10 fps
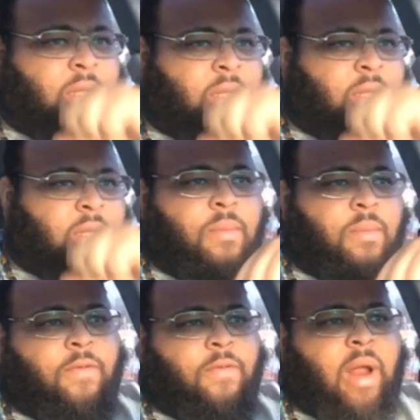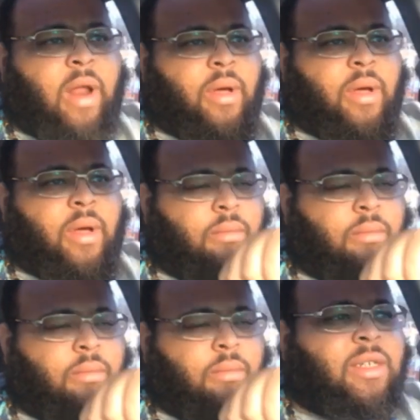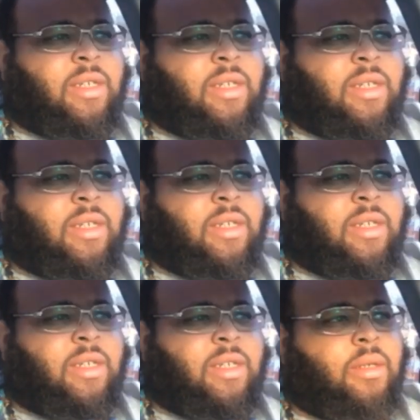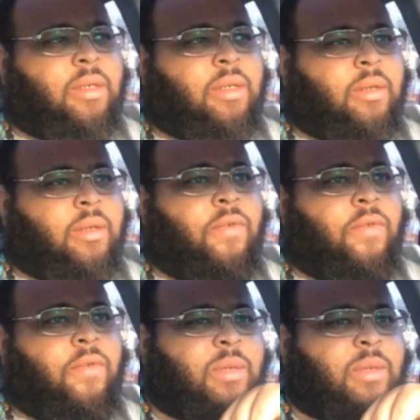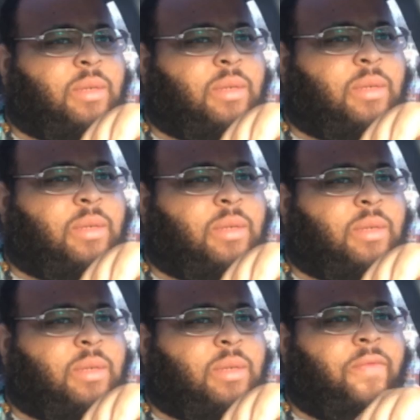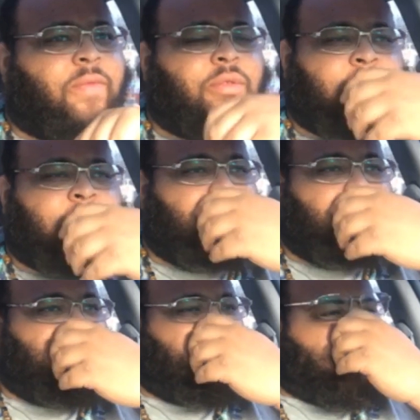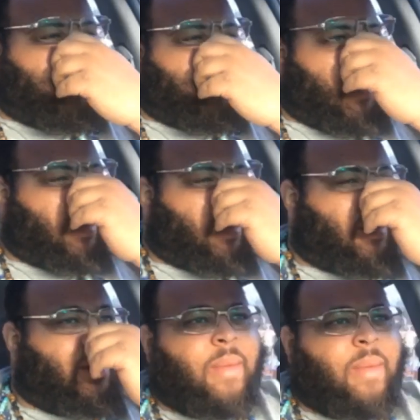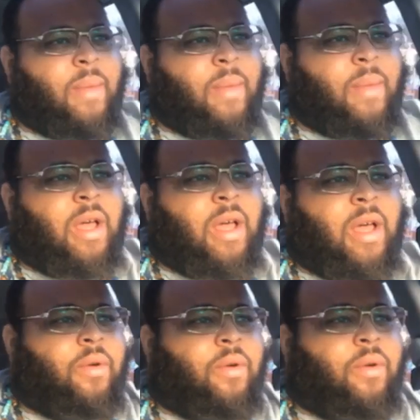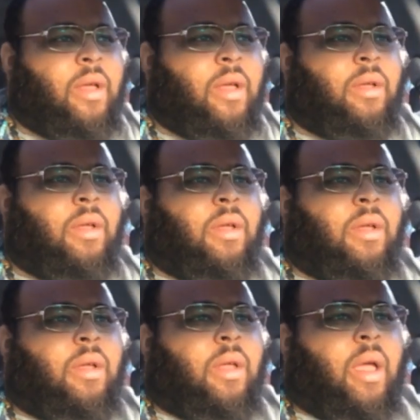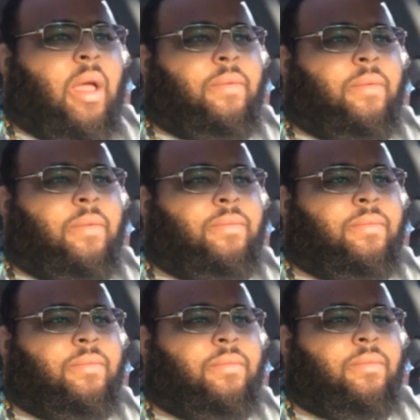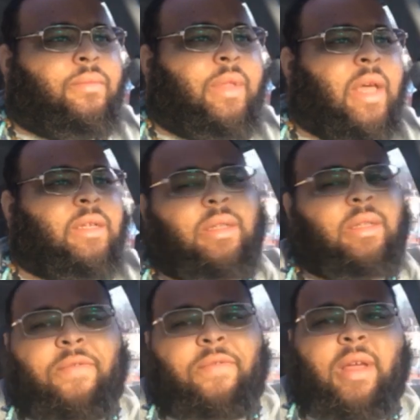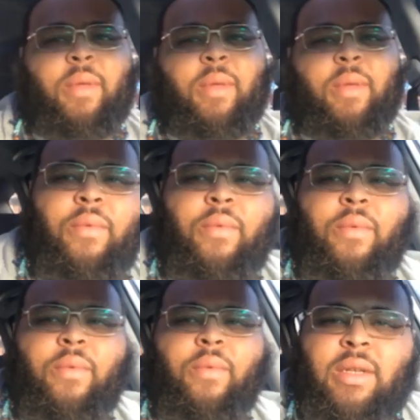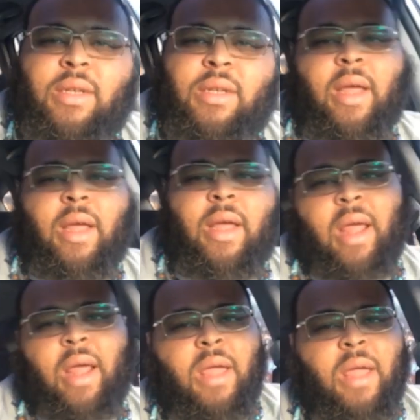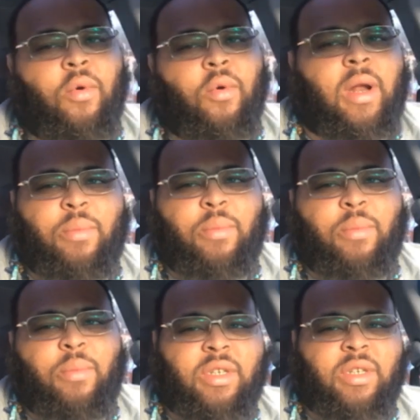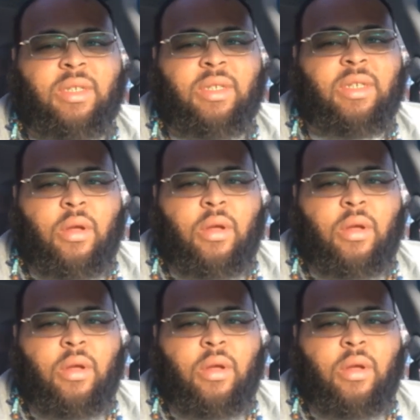But the one before that was rations, food rations, a possible future for America, Babylon the Great. And that's definitely going to be one of the ways that E more than likely pushes the chip,